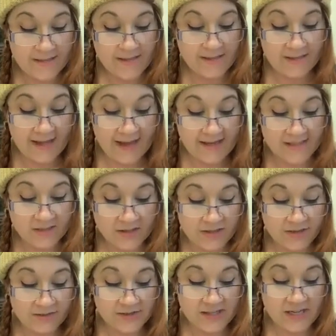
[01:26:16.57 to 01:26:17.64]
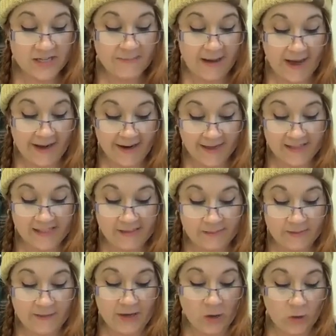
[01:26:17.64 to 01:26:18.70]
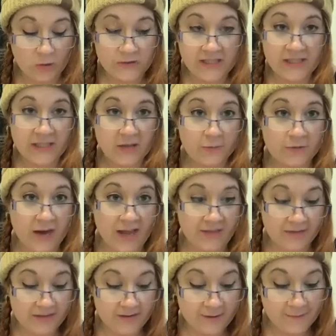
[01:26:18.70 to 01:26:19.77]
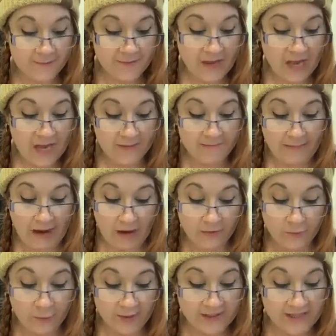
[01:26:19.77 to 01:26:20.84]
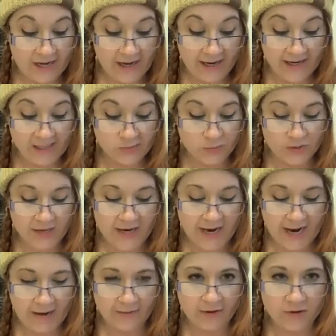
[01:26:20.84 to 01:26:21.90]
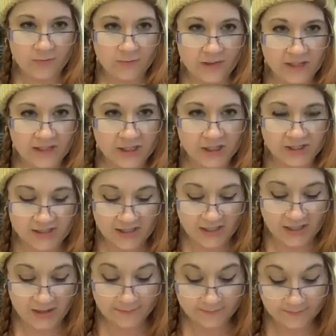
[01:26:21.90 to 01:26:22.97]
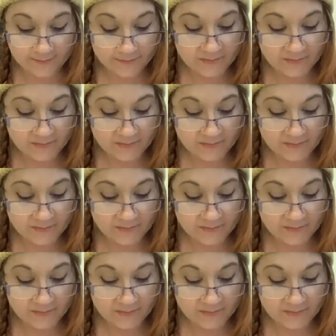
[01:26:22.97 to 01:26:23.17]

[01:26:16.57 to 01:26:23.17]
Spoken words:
The class on the other side of the paddock seemed to be holding their breath. Malfoy's eyes were narrowed maliciously.